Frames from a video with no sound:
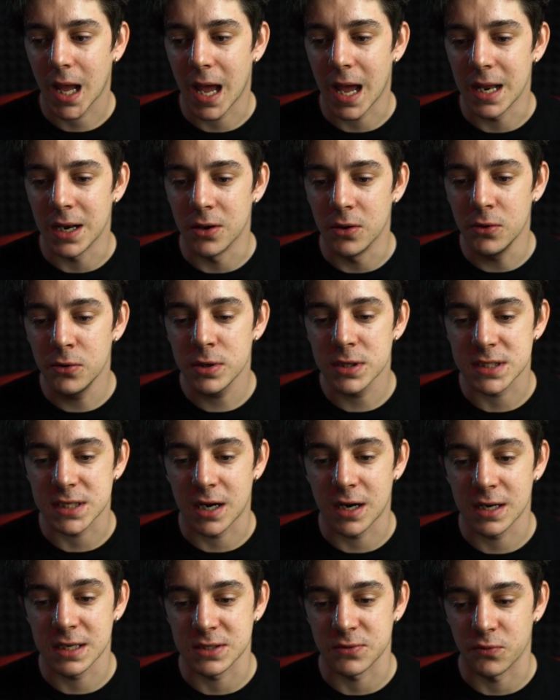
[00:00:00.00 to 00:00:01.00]
and unus
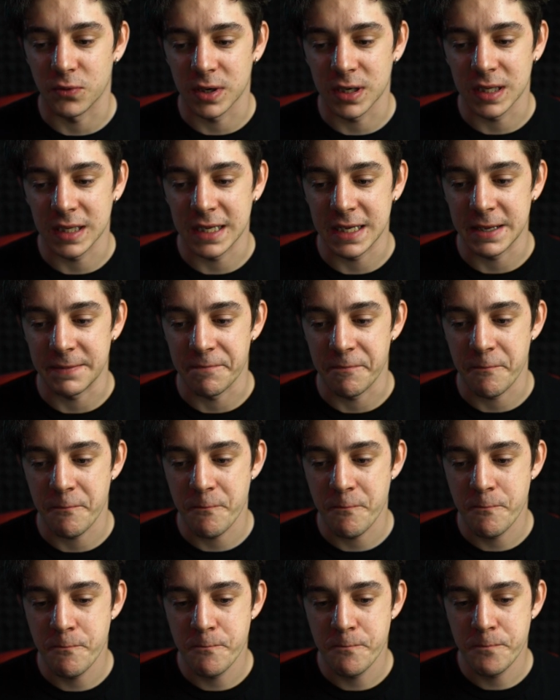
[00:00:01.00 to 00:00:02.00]
annus really
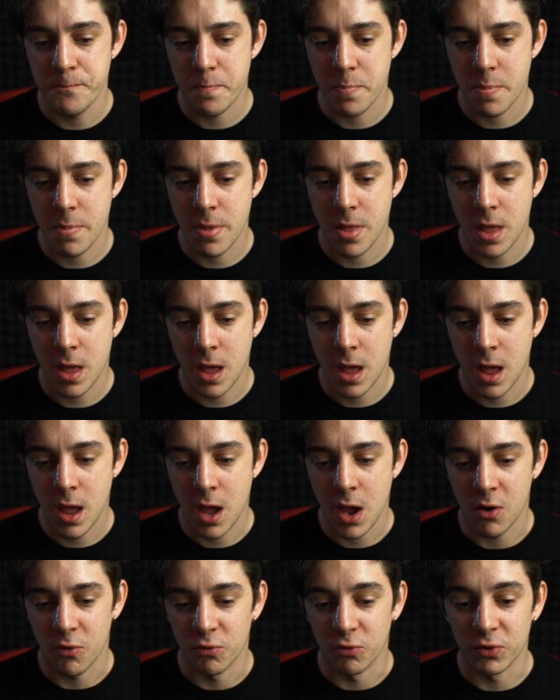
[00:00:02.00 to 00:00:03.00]

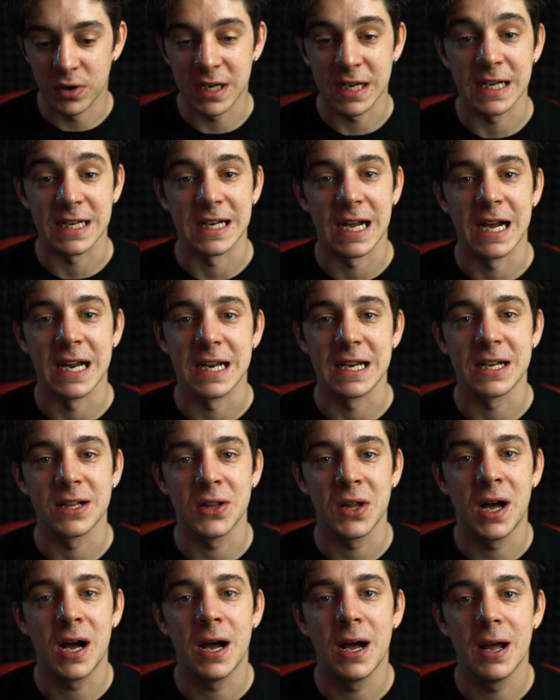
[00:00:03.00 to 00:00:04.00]
reignited a
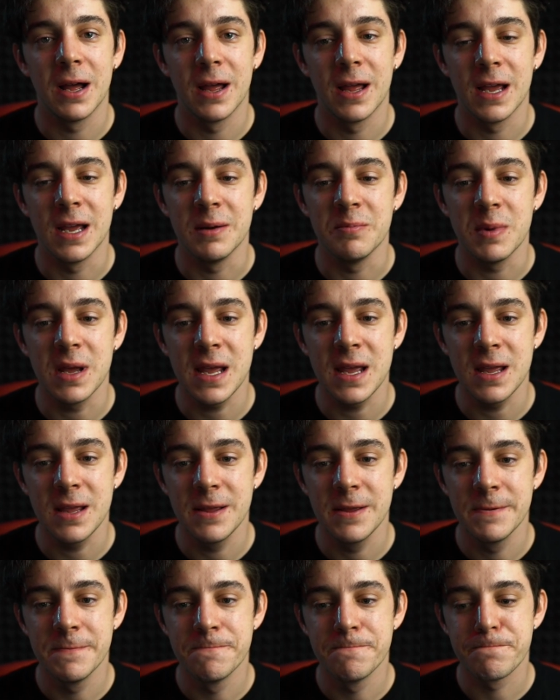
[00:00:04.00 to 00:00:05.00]
lot in me
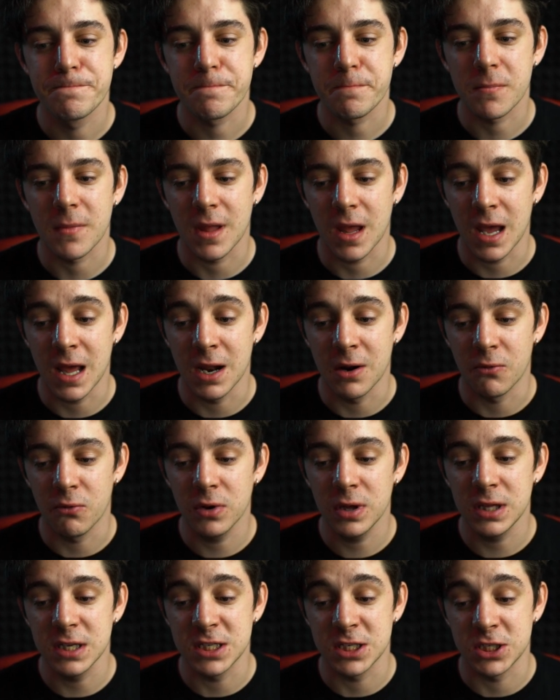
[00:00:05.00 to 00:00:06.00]
and it really